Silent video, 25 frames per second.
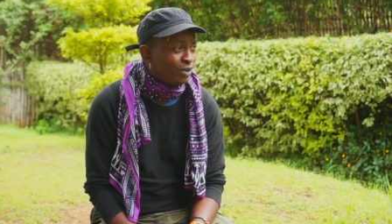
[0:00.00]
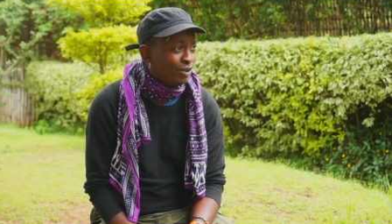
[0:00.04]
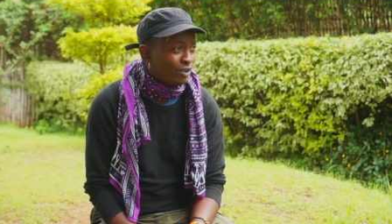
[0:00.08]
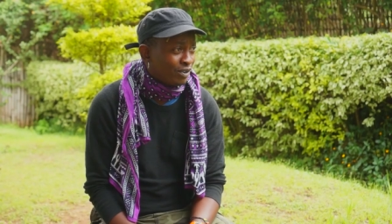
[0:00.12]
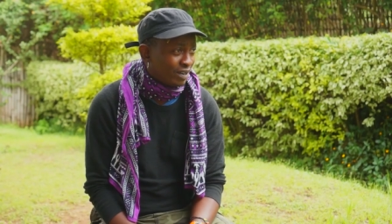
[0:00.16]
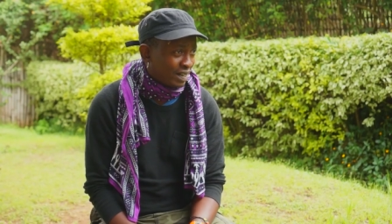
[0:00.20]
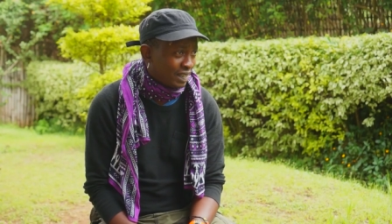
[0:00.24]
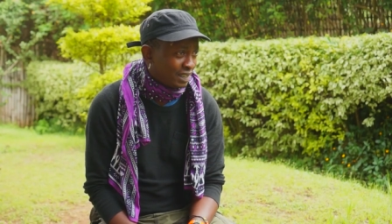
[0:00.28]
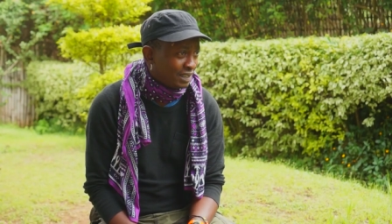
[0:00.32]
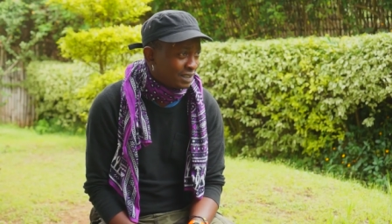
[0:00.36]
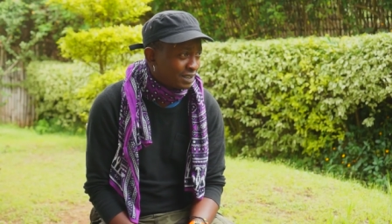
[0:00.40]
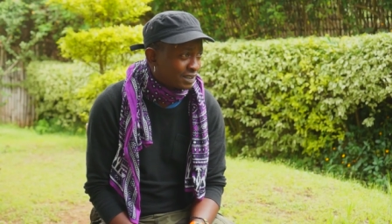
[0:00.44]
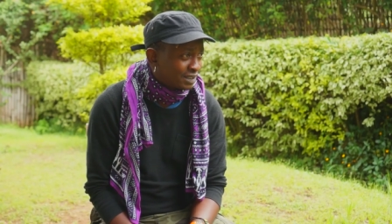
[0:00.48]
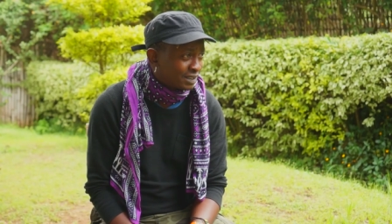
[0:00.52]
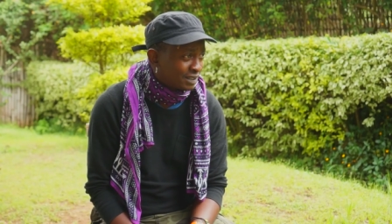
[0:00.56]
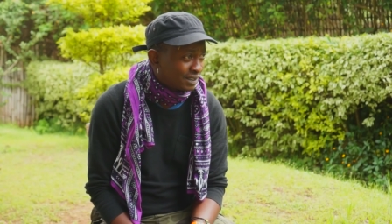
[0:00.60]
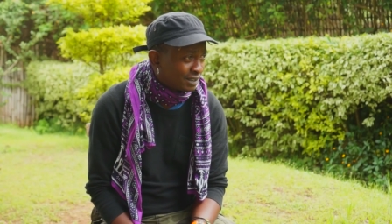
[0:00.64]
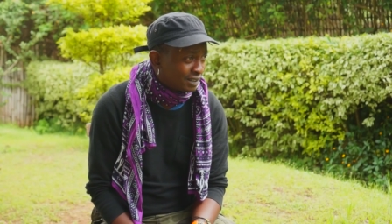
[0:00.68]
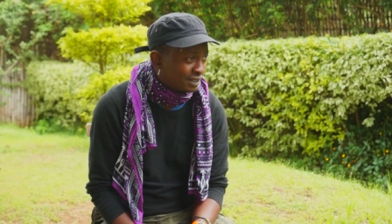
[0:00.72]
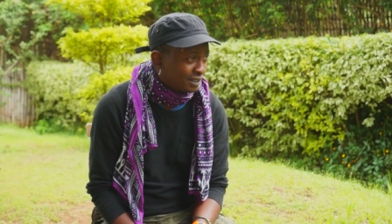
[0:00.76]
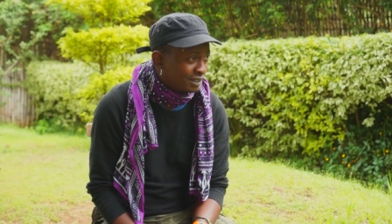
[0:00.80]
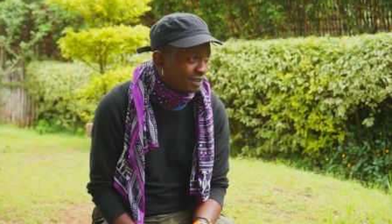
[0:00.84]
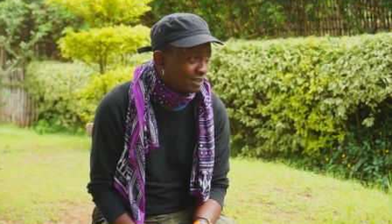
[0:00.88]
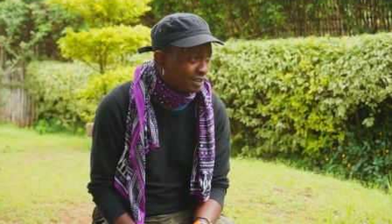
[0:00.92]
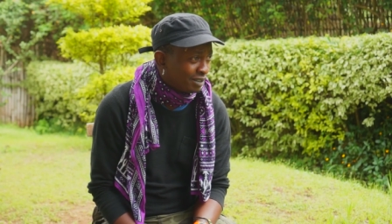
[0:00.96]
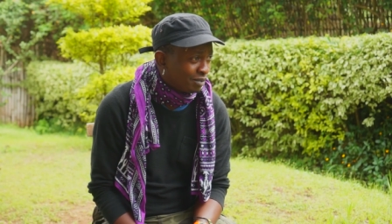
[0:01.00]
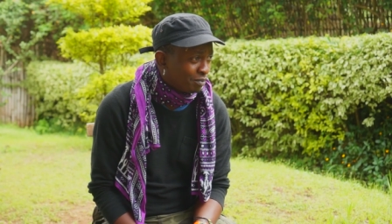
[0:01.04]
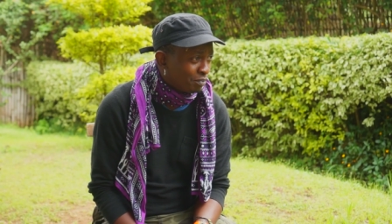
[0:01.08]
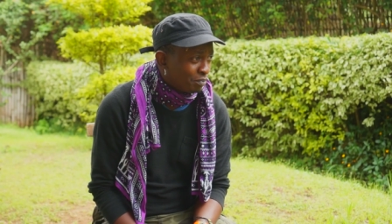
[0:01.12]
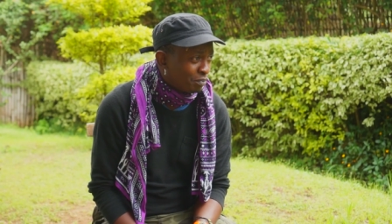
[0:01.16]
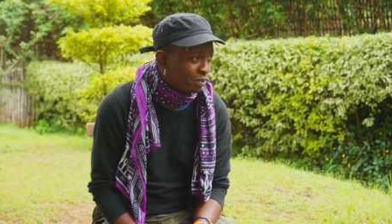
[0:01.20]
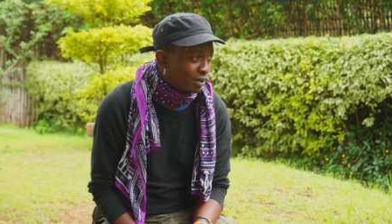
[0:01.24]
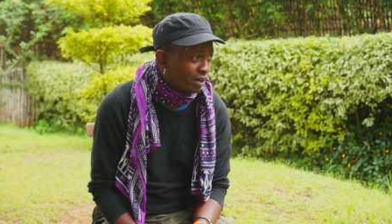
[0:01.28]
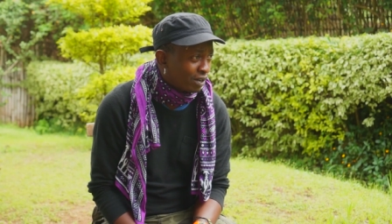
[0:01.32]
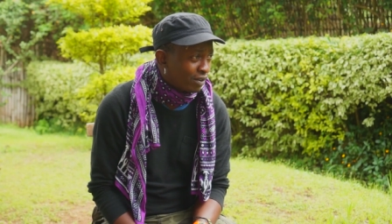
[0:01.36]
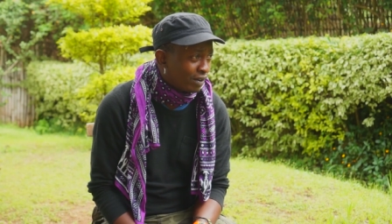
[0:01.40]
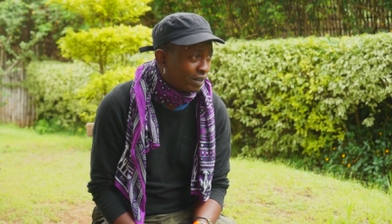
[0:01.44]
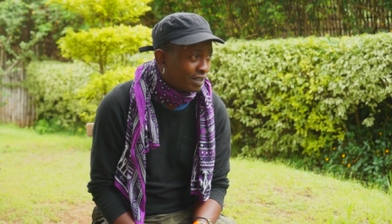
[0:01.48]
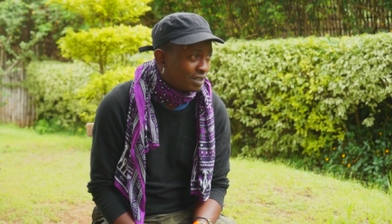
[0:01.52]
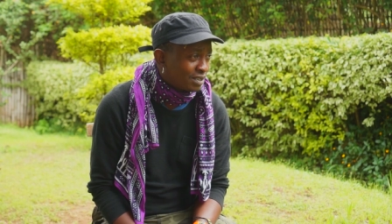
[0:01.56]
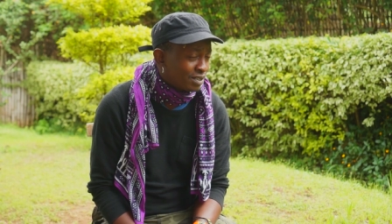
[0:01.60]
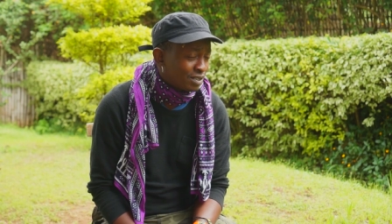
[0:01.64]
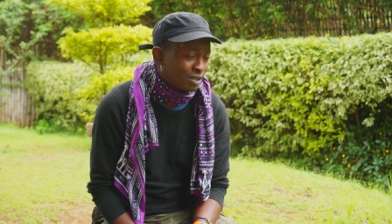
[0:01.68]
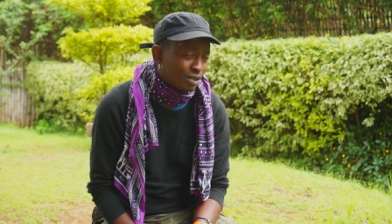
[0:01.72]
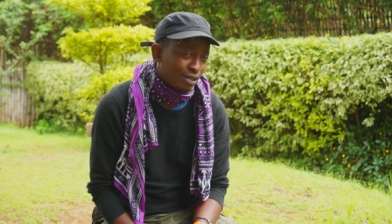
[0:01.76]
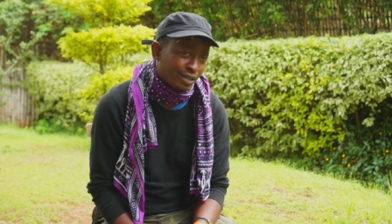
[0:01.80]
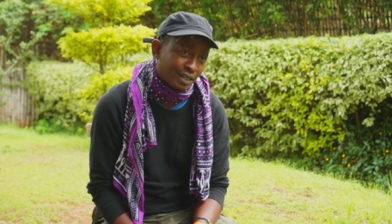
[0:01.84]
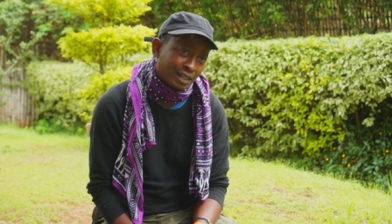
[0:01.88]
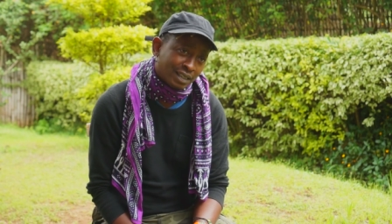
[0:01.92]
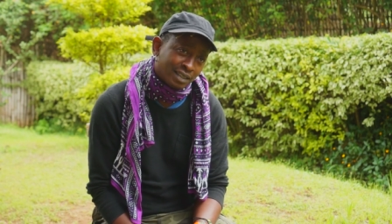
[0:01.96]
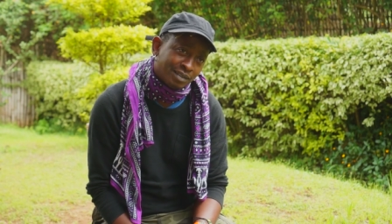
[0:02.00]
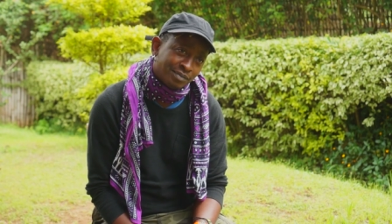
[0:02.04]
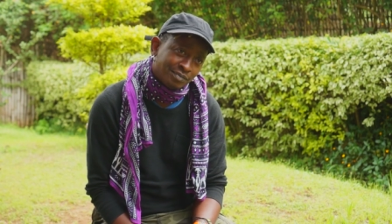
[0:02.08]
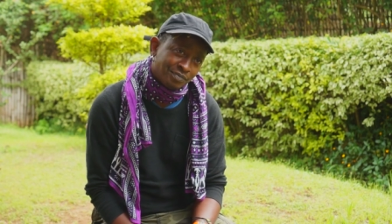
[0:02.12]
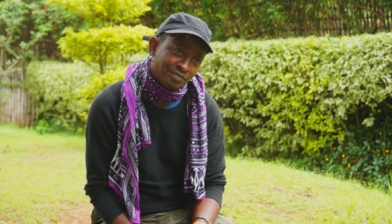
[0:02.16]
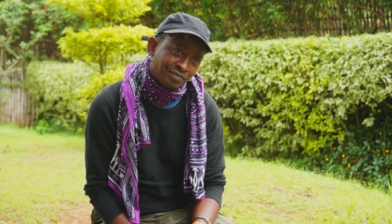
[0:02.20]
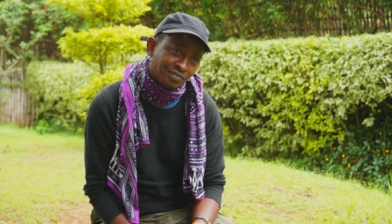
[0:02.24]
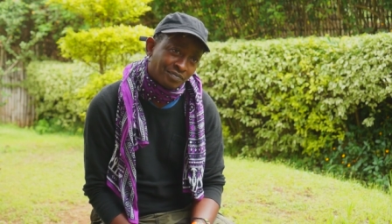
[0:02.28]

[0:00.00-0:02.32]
no rice, but a great story.